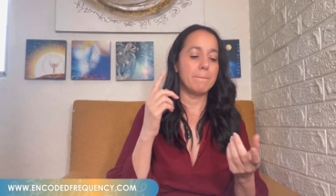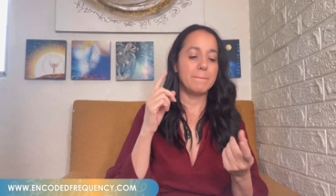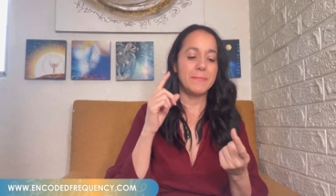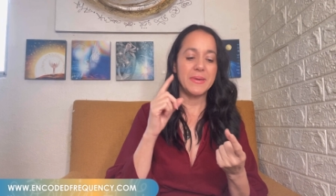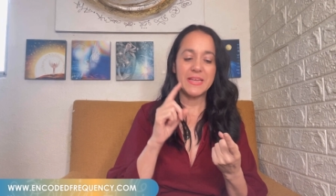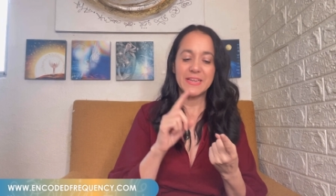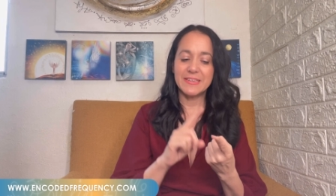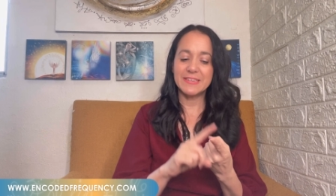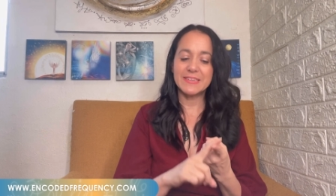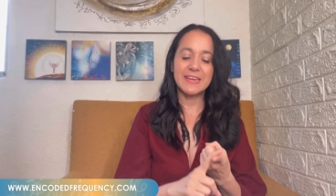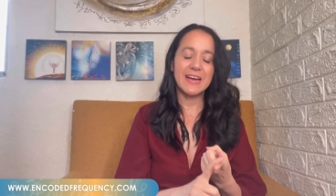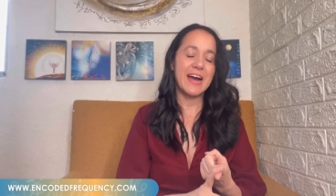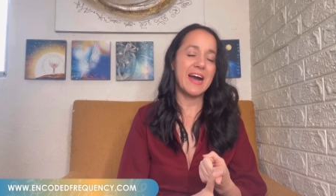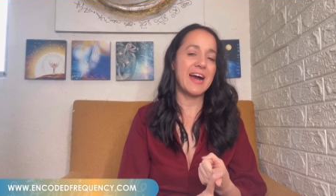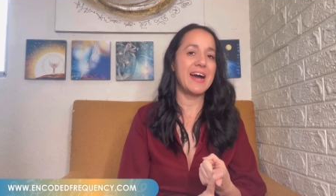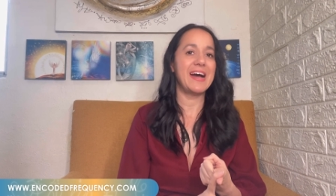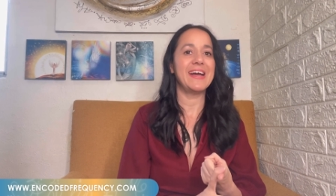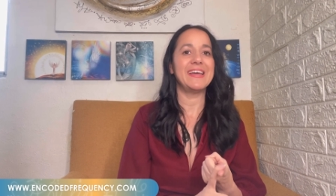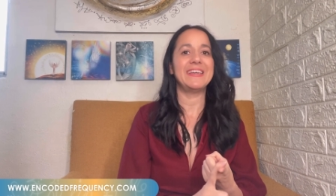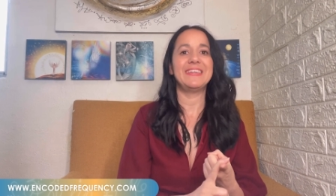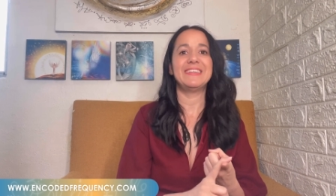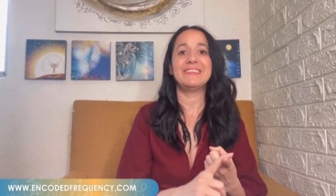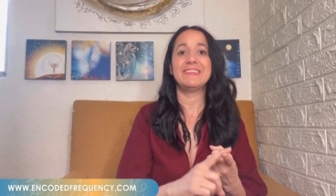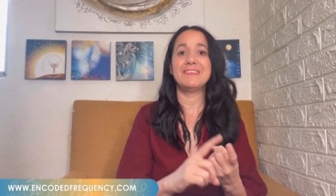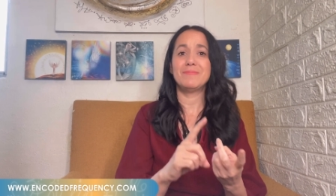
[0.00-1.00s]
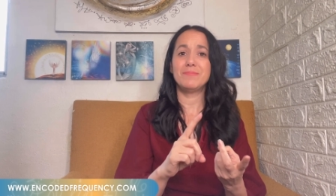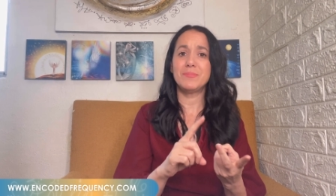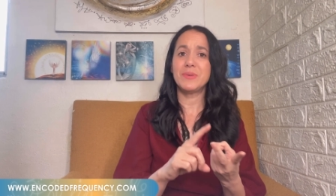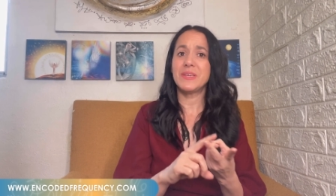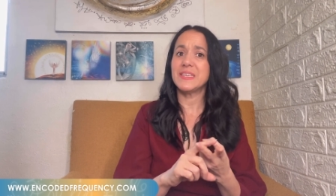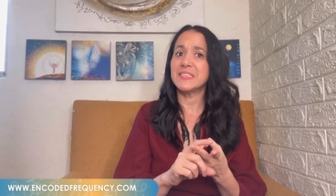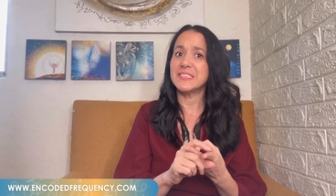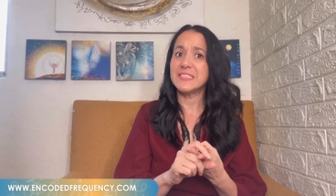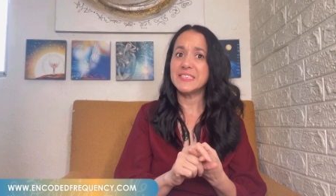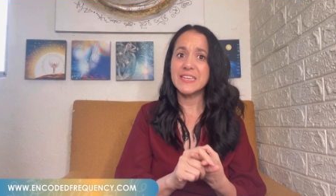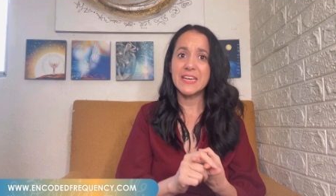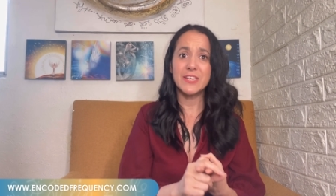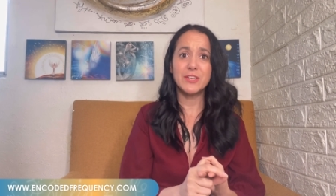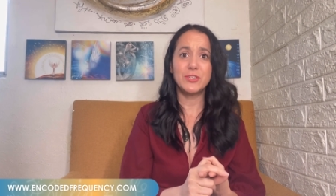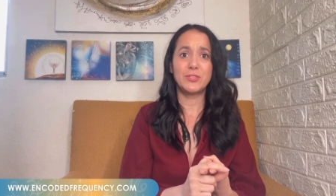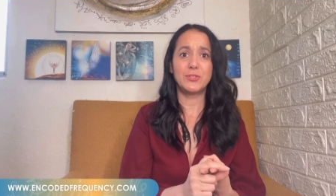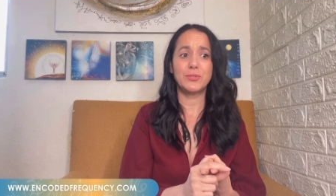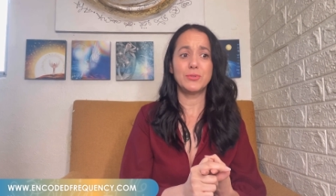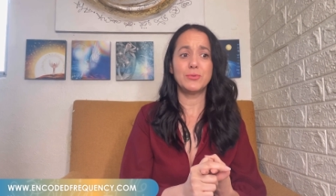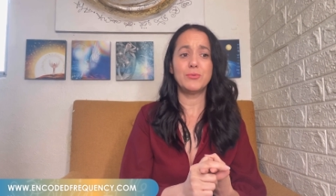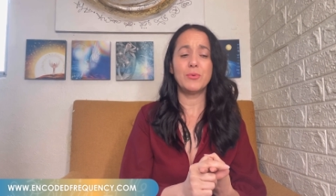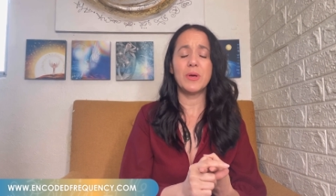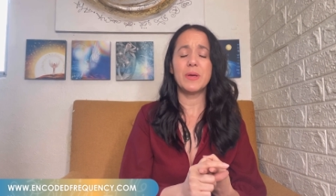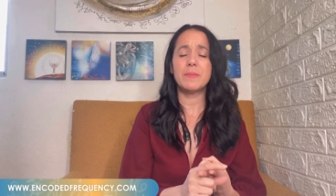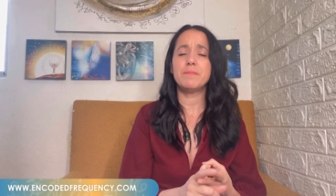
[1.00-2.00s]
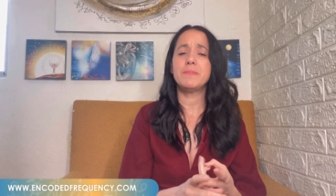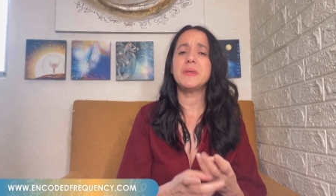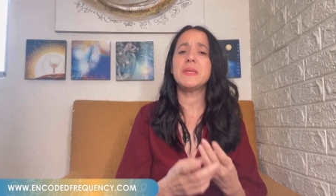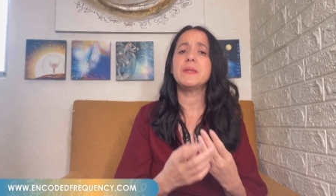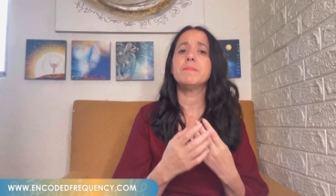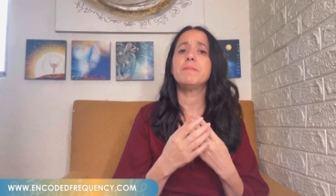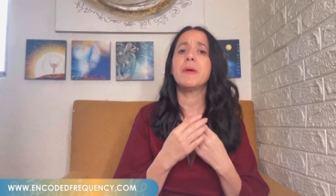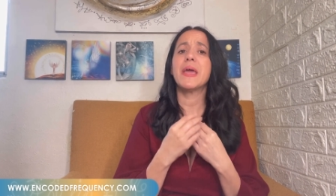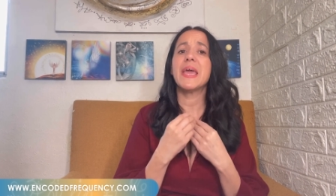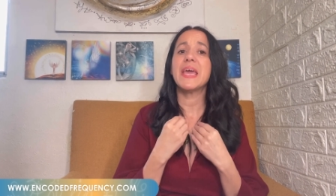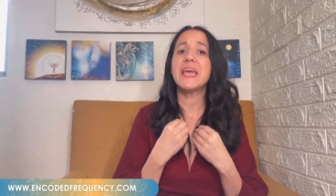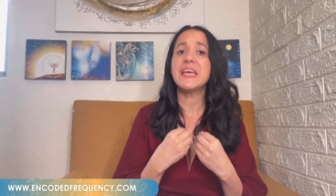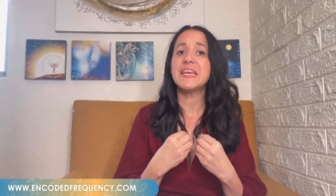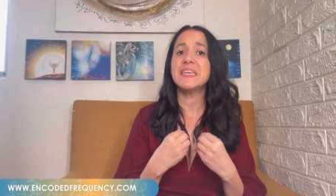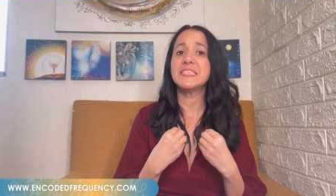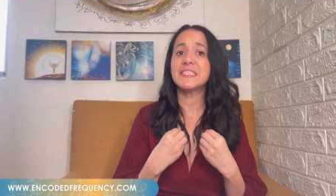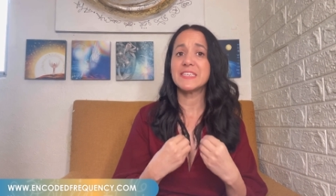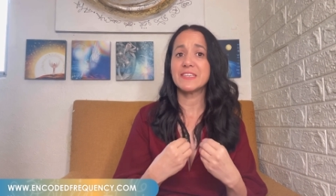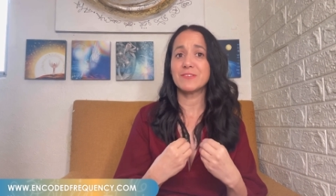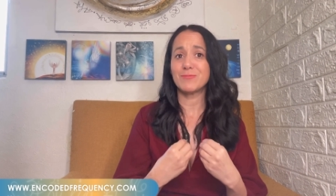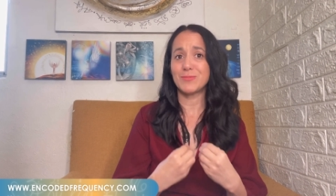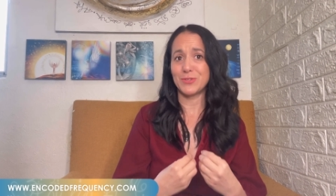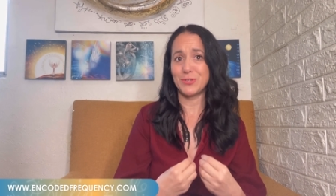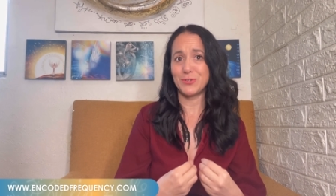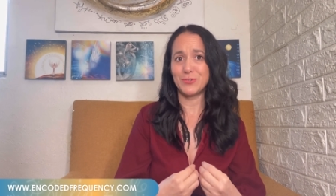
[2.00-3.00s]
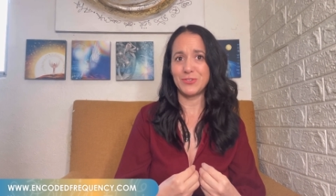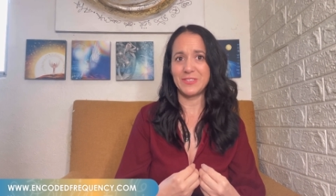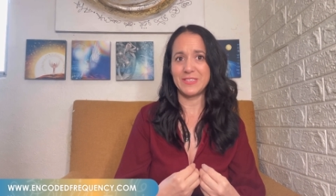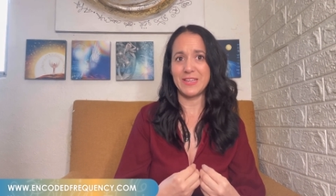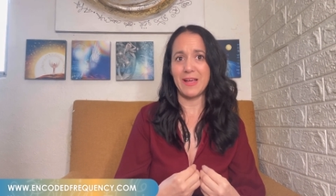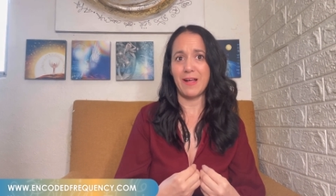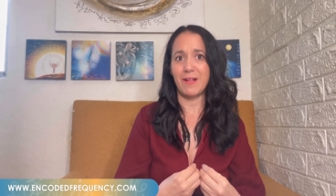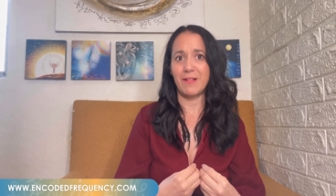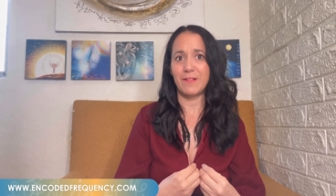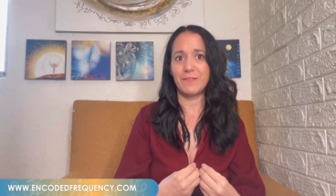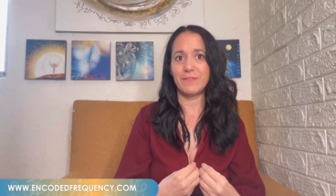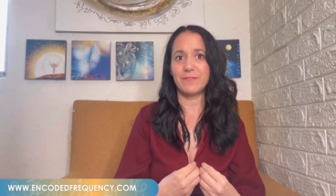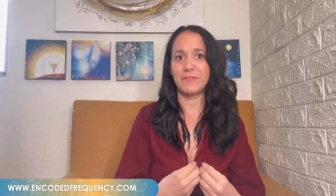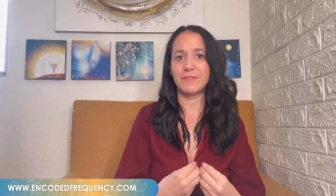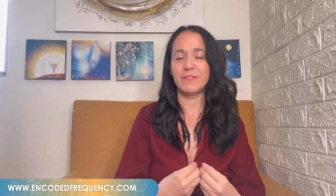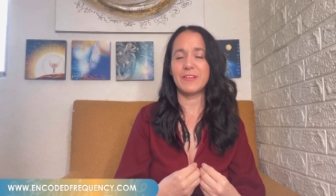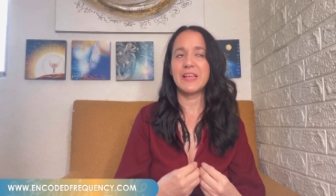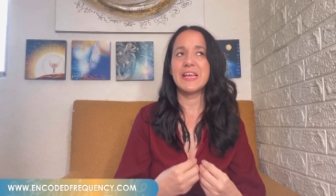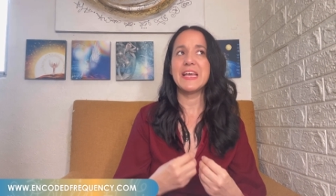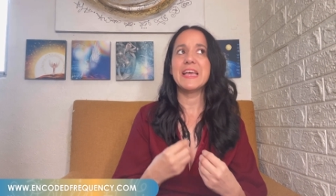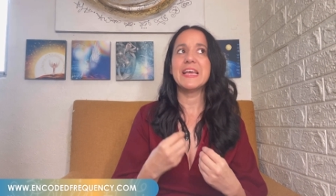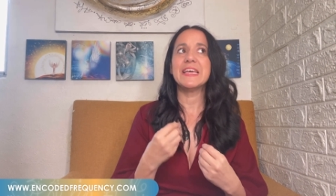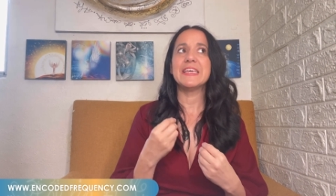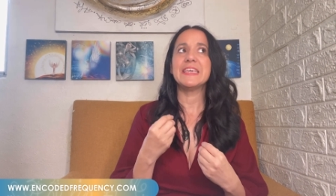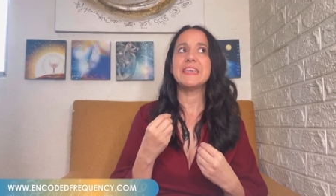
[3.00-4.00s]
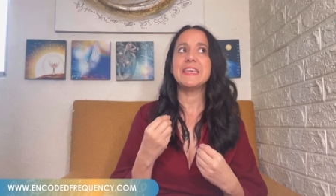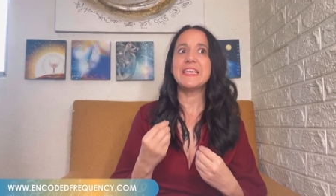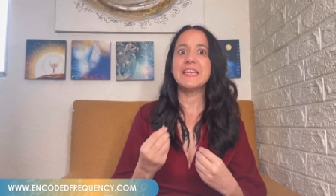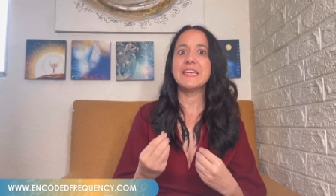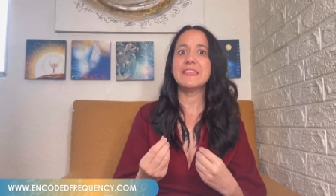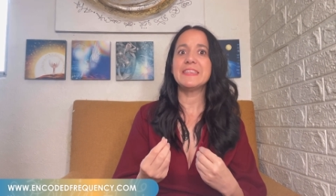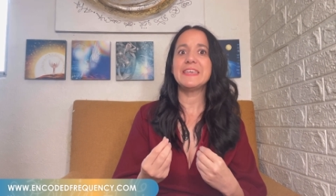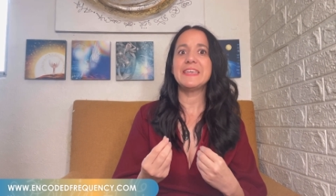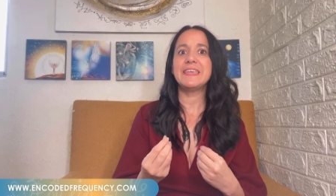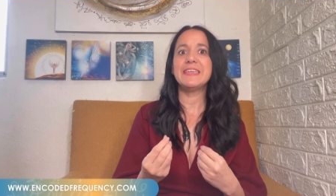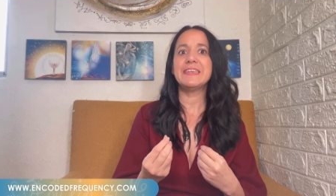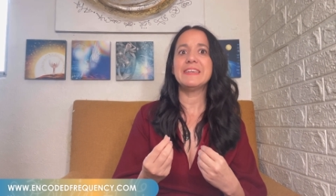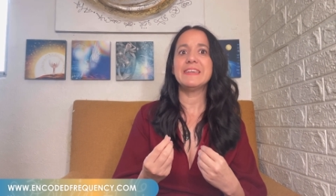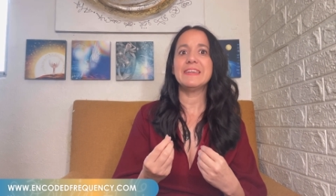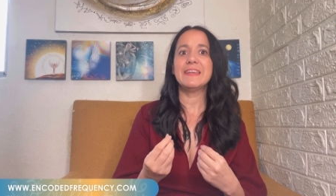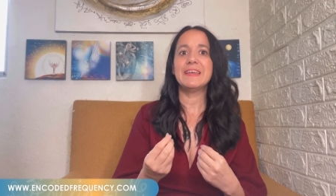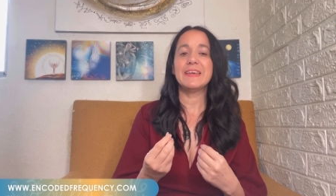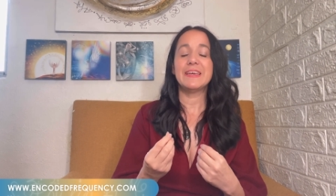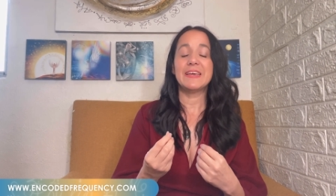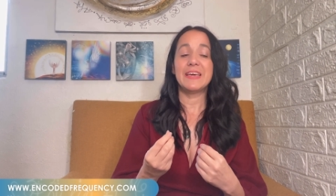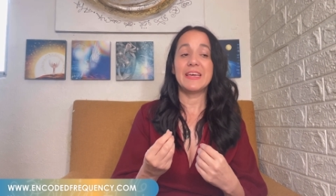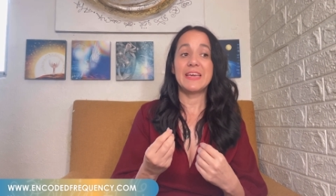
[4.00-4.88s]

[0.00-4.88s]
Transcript: being kind, being gentle, and being patient with yourself. Healing,